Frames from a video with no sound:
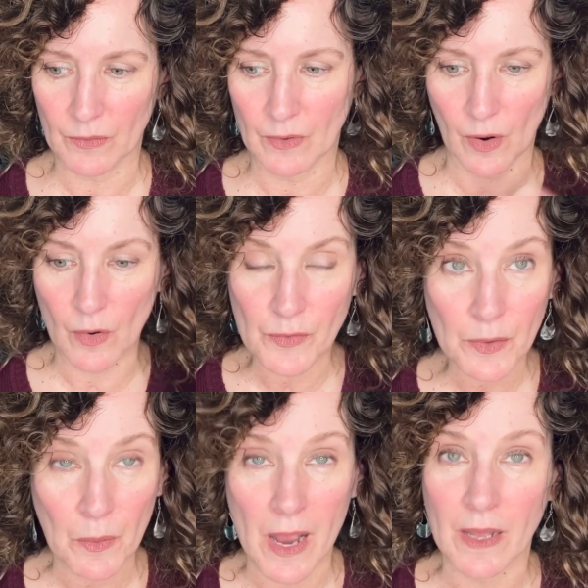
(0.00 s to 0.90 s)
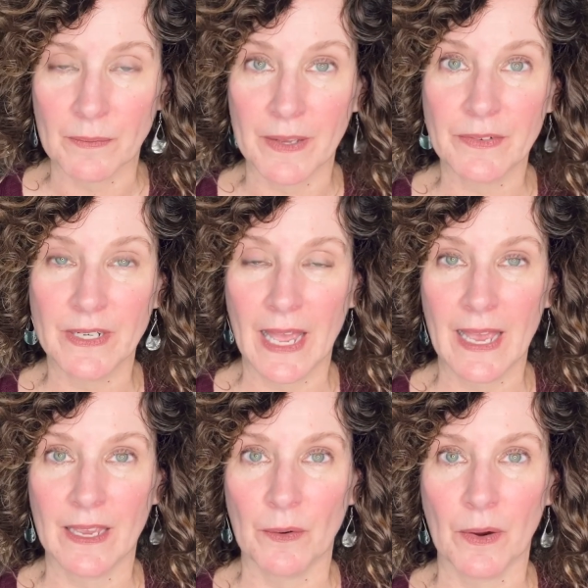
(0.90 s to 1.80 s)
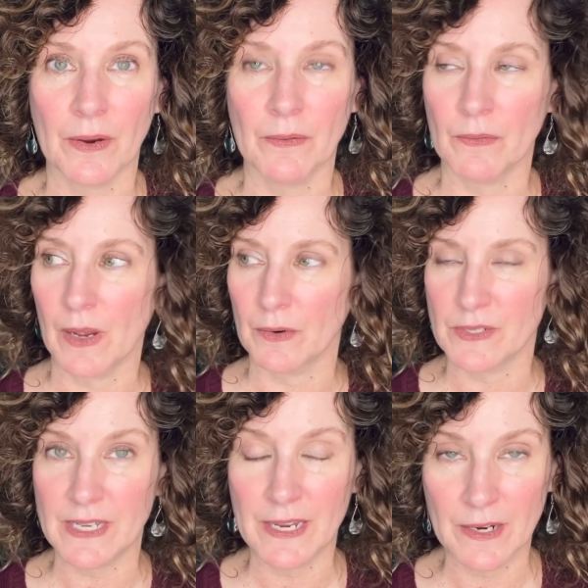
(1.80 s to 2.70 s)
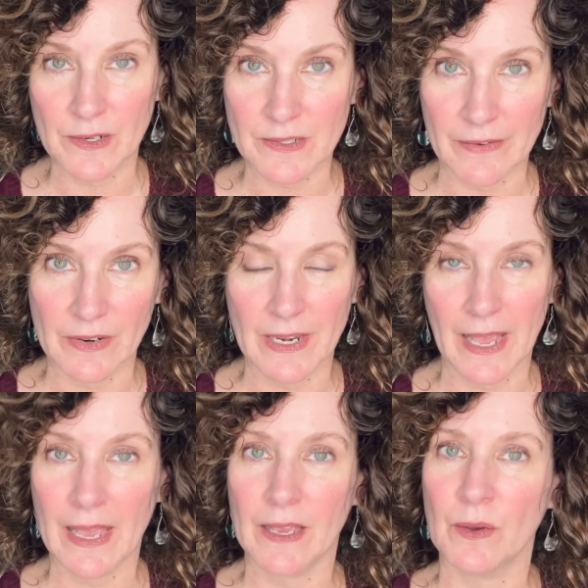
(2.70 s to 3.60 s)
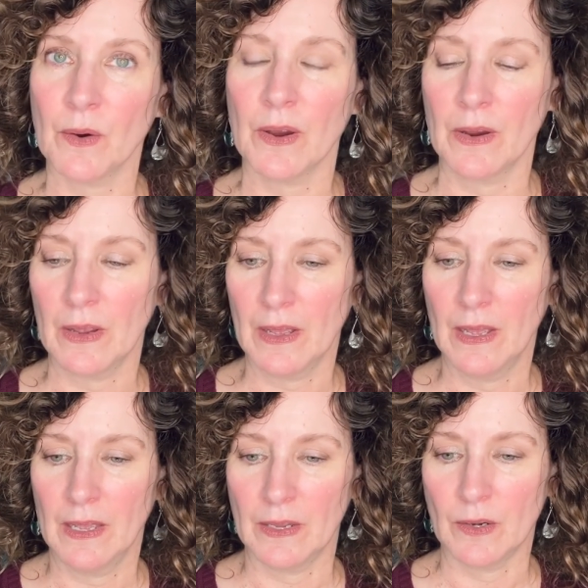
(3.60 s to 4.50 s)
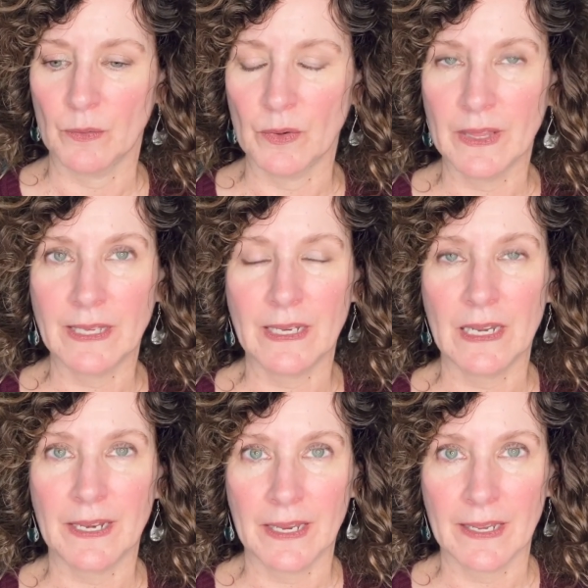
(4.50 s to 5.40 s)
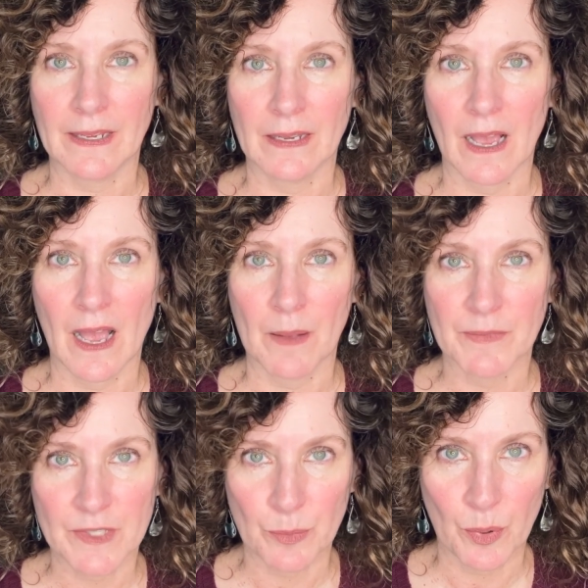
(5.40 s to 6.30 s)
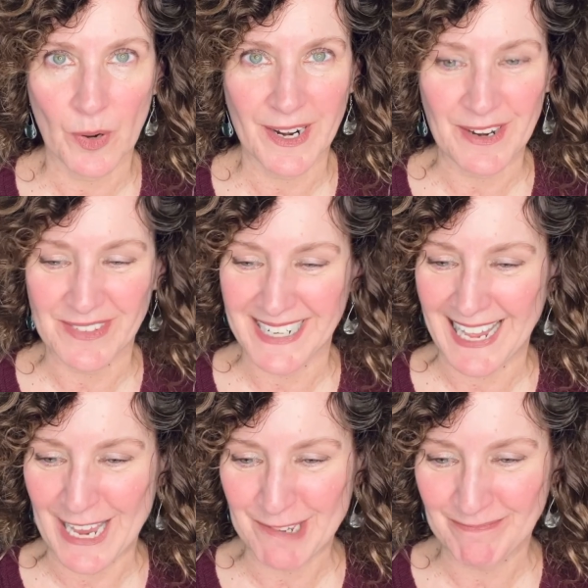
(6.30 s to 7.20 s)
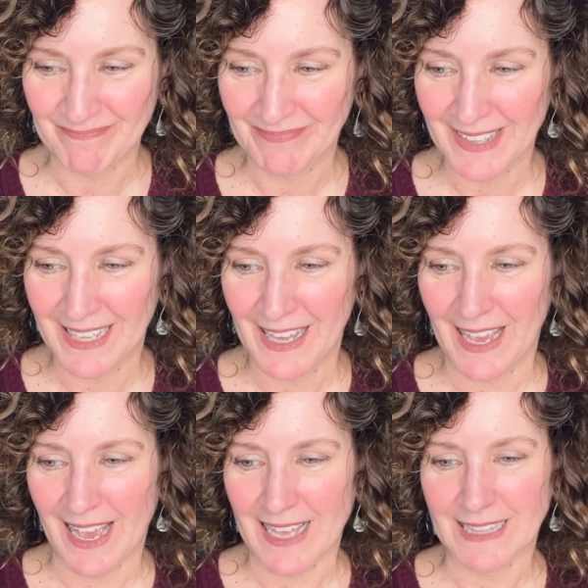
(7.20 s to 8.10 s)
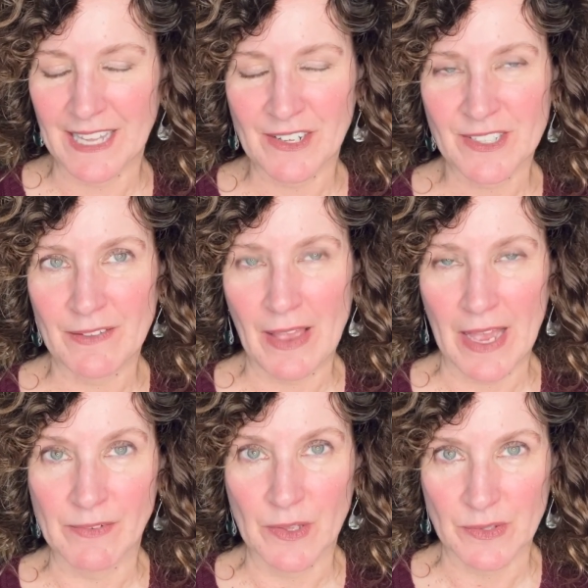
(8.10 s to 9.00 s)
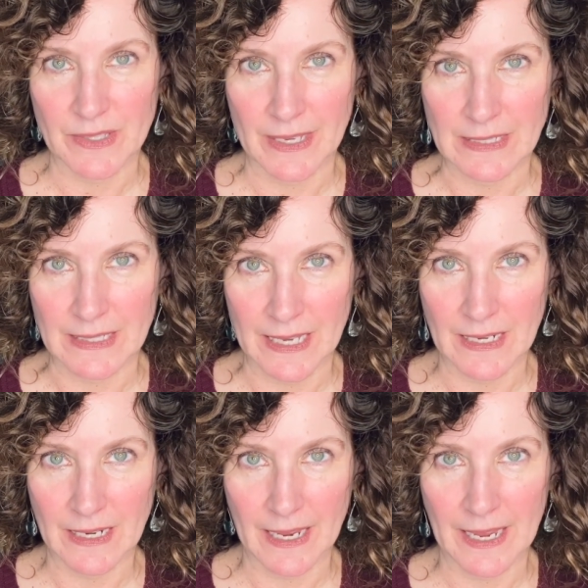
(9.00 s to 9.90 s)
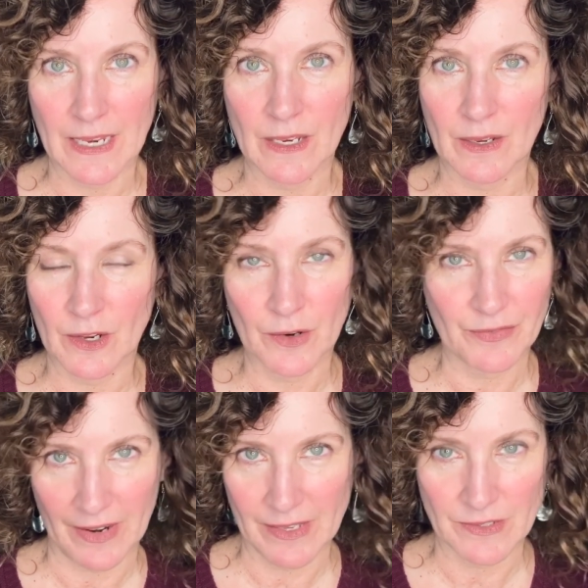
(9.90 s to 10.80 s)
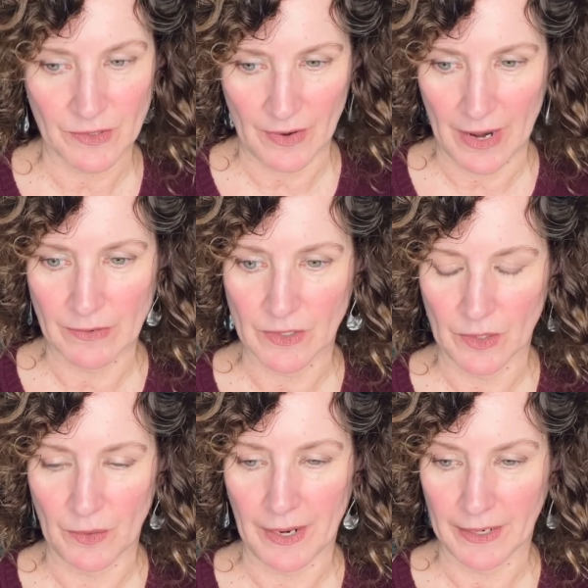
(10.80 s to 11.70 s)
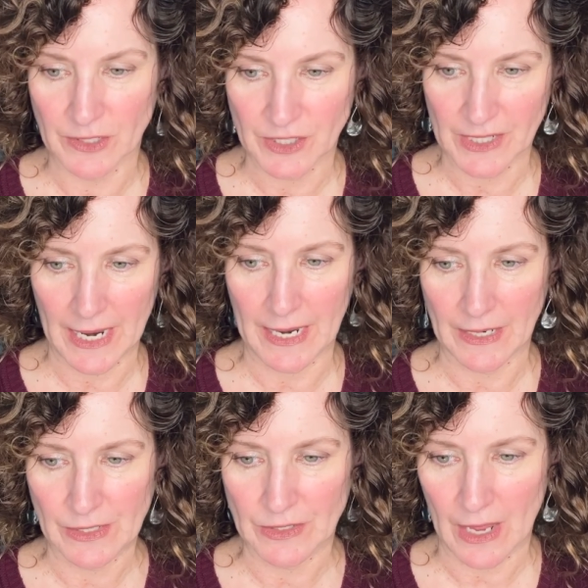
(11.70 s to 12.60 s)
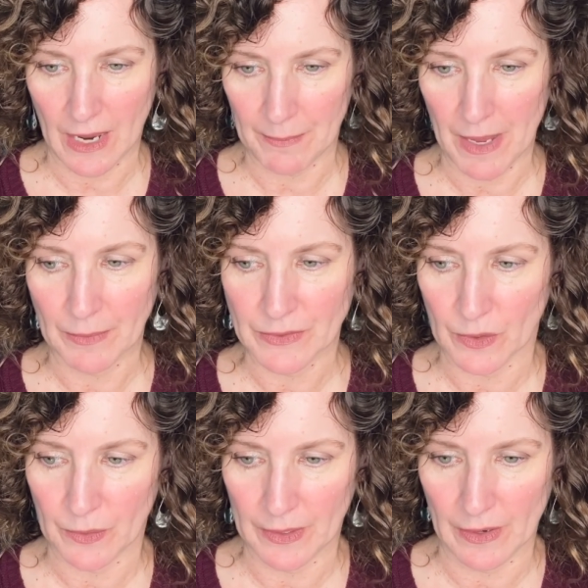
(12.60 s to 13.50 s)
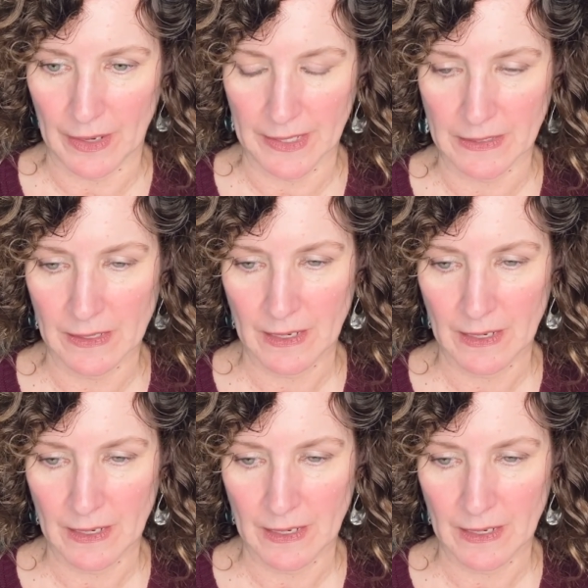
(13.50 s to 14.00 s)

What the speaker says: overwhelm every day, or tears every day, or, really needing support every day. Let yourself have those things. Get your friends around you and exchange, talk about what's going on.